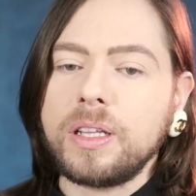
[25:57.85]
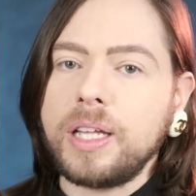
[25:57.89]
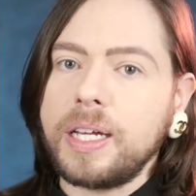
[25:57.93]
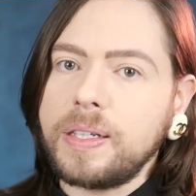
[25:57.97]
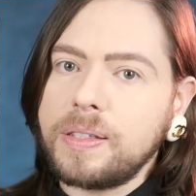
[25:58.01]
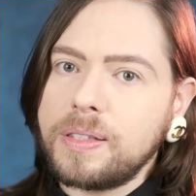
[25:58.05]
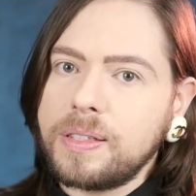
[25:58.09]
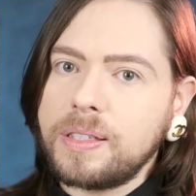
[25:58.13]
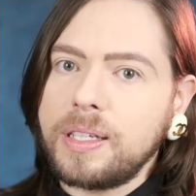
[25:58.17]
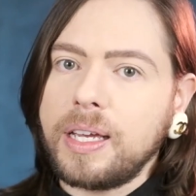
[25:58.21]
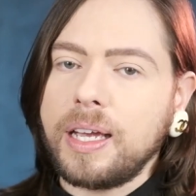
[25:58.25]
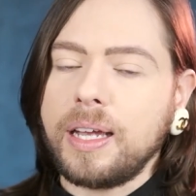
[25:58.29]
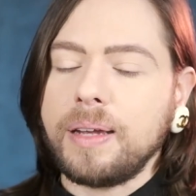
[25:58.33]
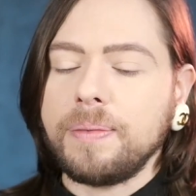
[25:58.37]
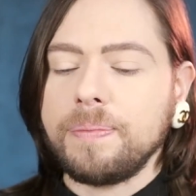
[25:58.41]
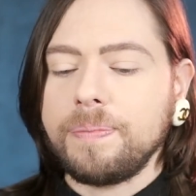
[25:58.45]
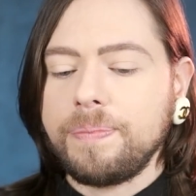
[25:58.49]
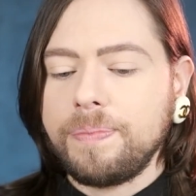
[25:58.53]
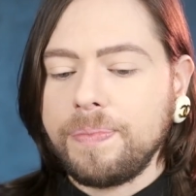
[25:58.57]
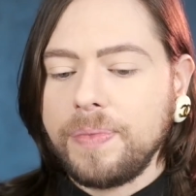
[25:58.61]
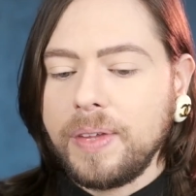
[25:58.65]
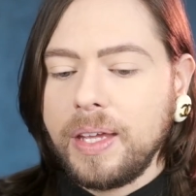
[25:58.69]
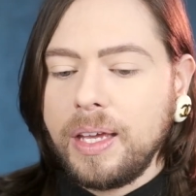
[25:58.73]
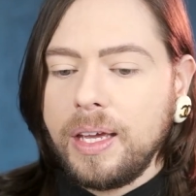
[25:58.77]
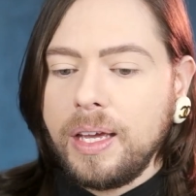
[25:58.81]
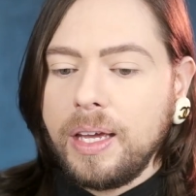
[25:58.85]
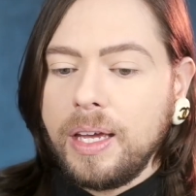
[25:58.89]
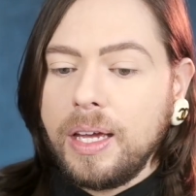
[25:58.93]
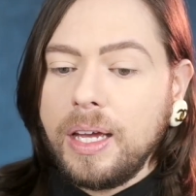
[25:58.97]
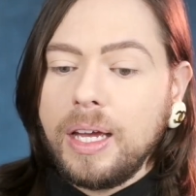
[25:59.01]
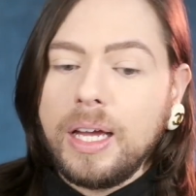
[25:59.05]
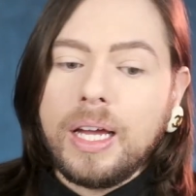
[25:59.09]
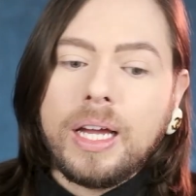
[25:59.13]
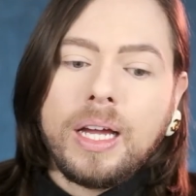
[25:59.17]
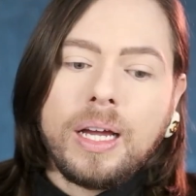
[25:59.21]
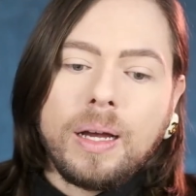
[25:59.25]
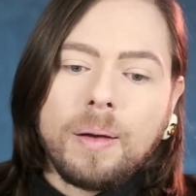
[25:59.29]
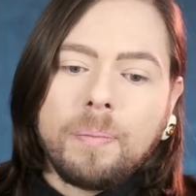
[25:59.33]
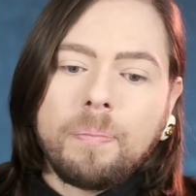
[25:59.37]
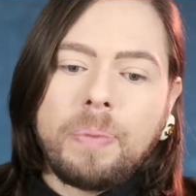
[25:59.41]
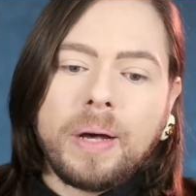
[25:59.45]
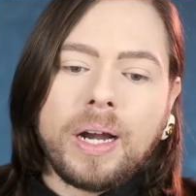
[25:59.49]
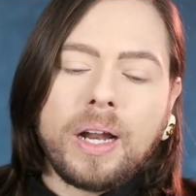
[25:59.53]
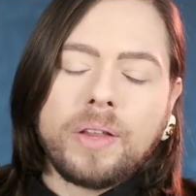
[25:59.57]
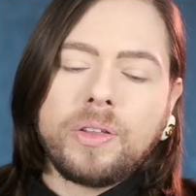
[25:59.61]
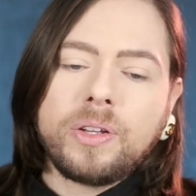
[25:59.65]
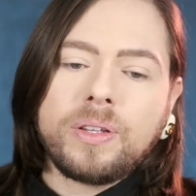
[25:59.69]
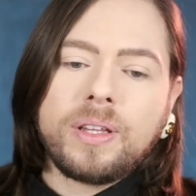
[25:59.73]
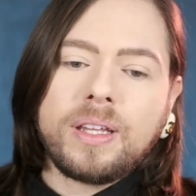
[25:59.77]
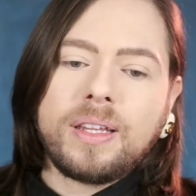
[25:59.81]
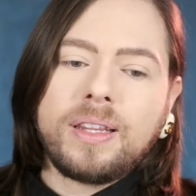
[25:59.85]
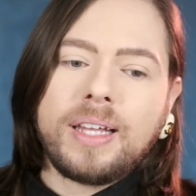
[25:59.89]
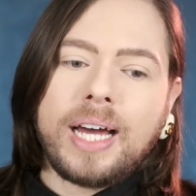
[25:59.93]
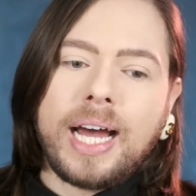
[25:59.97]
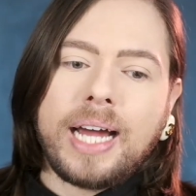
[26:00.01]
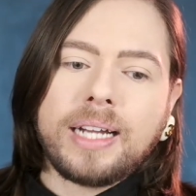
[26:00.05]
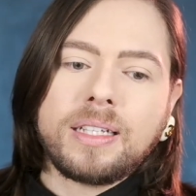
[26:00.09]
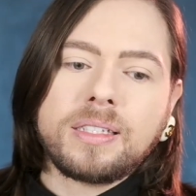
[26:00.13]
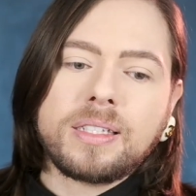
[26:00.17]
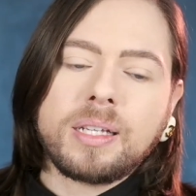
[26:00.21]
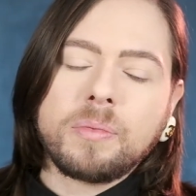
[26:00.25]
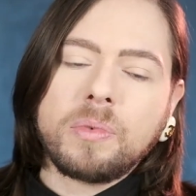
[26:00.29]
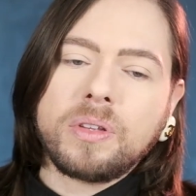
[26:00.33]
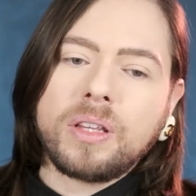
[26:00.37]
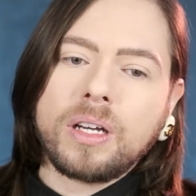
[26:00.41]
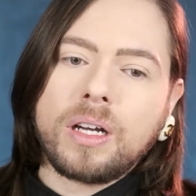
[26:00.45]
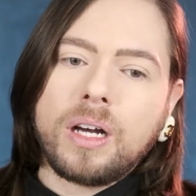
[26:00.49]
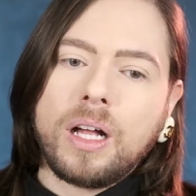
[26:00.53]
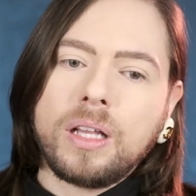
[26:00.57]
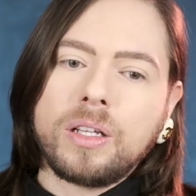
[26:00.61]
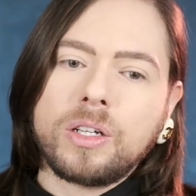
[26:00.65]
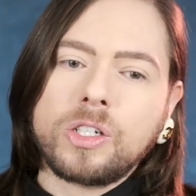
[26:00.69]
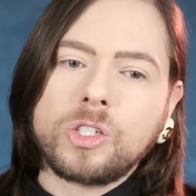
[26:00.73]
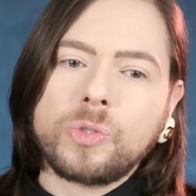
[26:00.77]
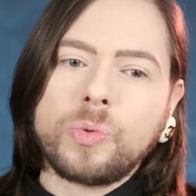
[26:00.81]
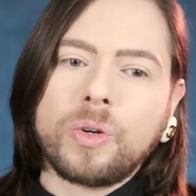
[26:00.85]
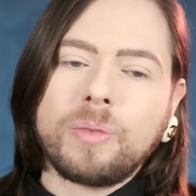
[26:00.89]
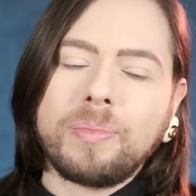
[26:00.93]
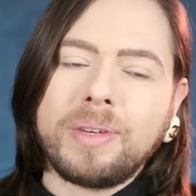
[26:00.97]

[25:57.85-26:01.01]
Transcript: Let's see. But other than that, some of the colors were